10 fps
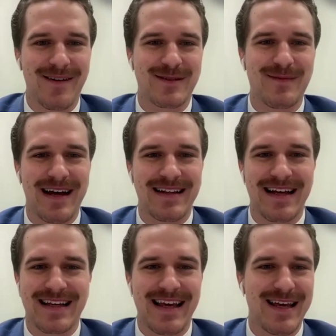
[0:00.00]
of his mind
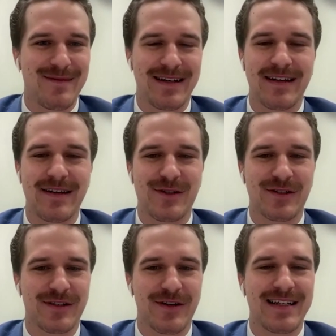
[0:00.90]
that game, and it was
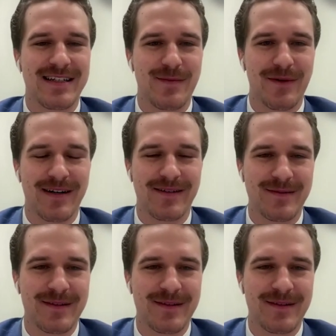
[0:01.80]
just a great team win.